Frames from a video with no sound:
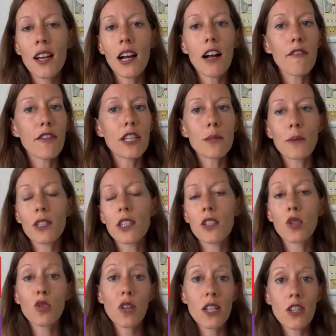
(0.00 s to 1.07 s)
Uh, Facebook does a
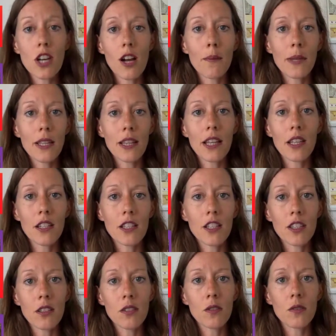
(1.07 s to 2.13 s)
great job in letting
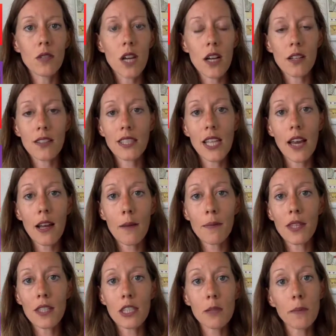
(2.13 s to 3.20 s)
you uh, set up
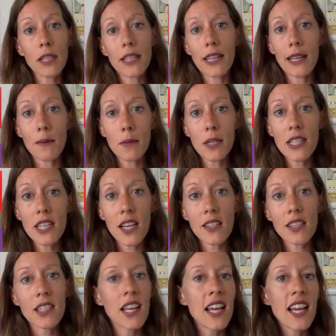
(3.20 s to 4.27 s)
this split A B
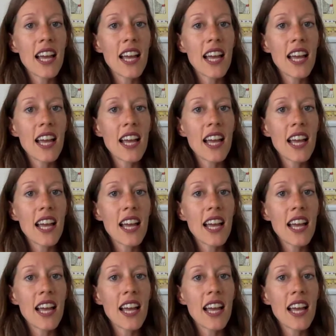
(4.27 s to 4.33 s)
test.